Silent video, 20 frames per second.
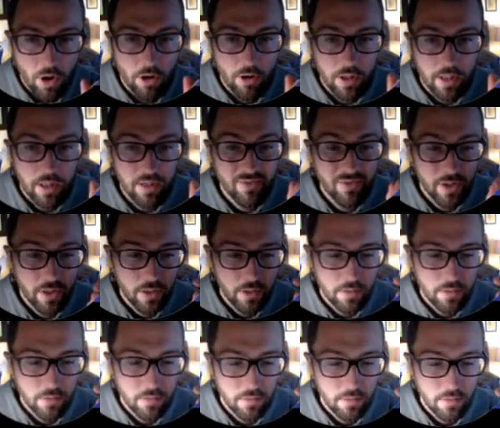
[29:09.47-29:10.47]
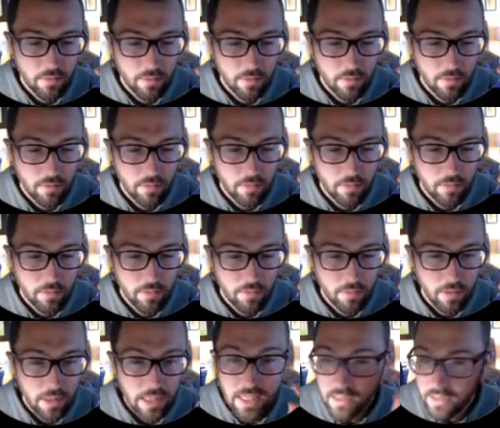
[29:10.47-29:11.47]
are given
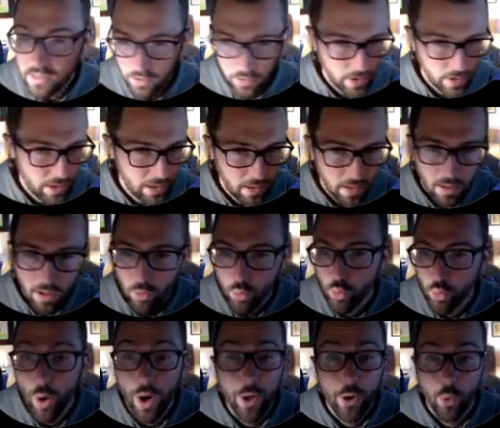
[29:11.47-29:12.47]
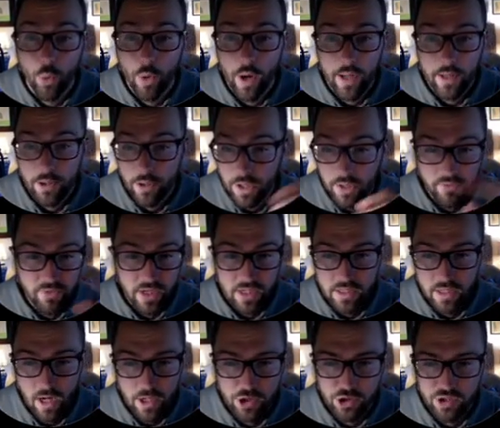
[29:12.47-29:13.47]
insulin right away. They're given
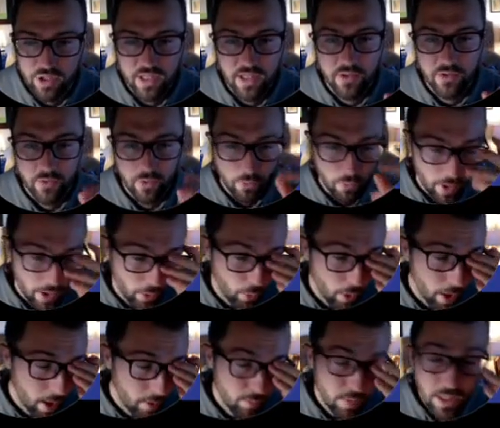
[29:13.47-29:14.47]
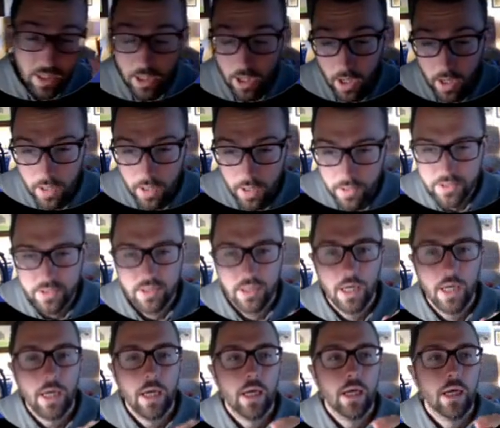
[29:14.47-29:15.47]
exogenous insulin right away because
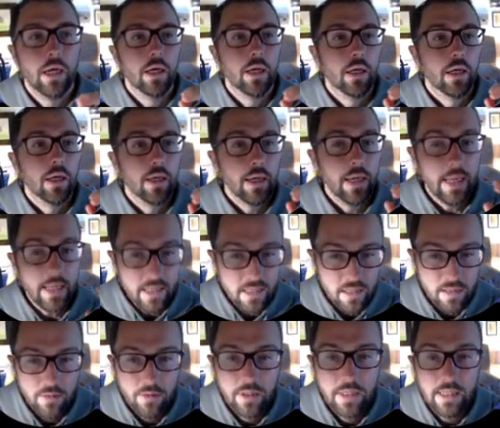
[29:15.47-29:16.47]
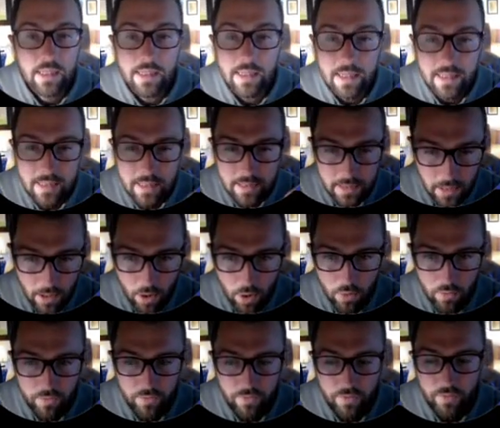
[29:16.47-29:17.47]
insulin
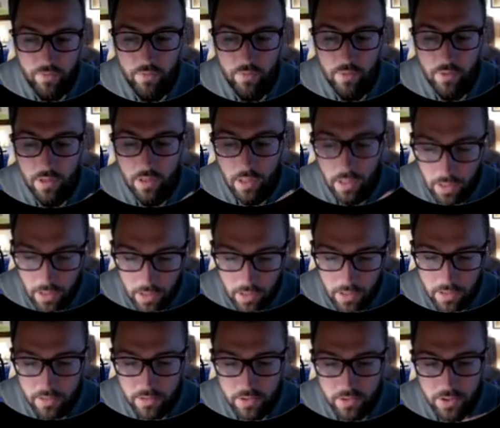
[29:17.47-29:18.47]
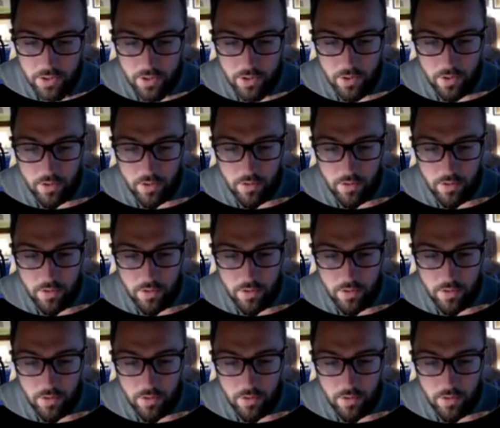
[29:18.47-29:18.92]
itself is